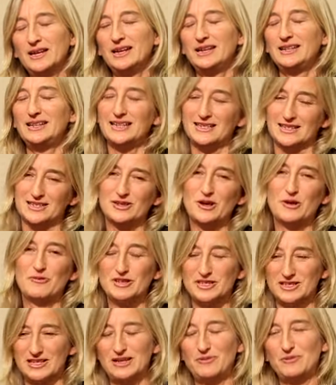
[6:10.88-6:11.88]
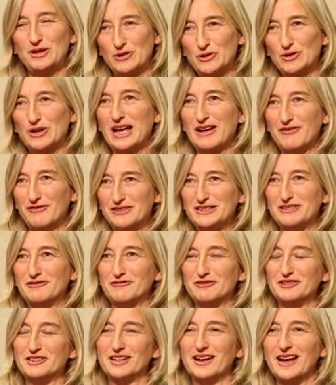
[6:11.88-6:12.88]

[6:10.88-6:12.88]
yes, obviously we all have different